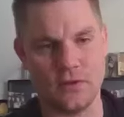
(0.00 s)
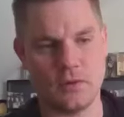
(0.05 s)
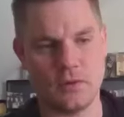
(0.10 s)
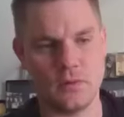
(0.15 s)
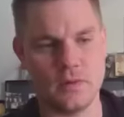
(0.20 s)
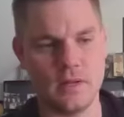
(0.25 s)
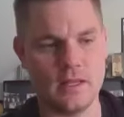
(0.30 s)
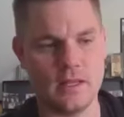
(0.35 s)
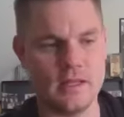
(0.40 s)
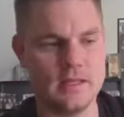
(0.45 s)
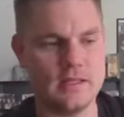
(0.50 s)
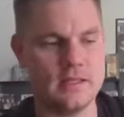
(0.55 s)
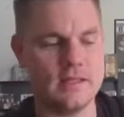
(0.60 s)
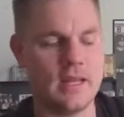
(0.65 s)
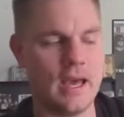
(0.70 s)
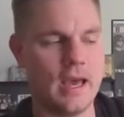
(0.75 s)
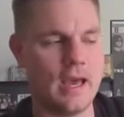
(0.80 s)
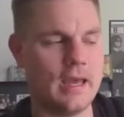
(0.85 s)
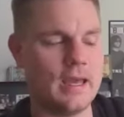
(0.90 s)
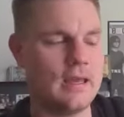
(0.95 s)
during release
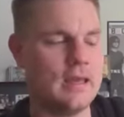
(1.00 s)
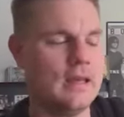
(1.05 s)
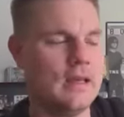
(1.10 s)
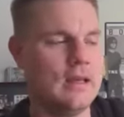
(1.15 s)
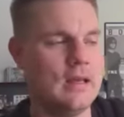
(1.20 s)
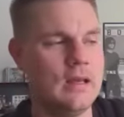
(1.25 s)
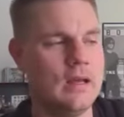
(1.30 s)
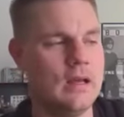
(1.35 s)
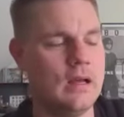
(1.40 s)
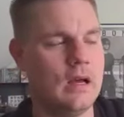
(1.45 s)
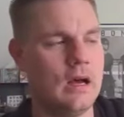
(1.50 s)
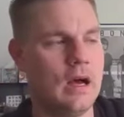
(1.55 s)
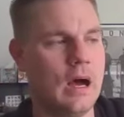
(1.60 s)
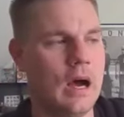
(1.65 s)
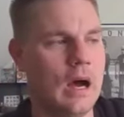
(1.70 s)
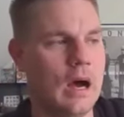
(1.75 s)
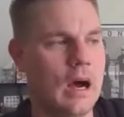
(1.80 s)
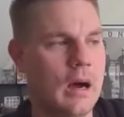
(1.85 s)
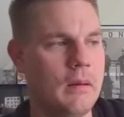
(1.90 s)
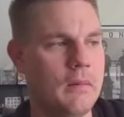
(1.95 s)
day. Which
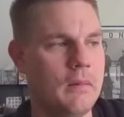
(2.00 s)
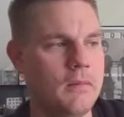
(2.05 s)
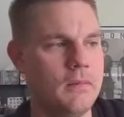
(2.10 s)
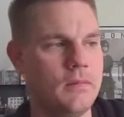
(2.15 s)
um, I still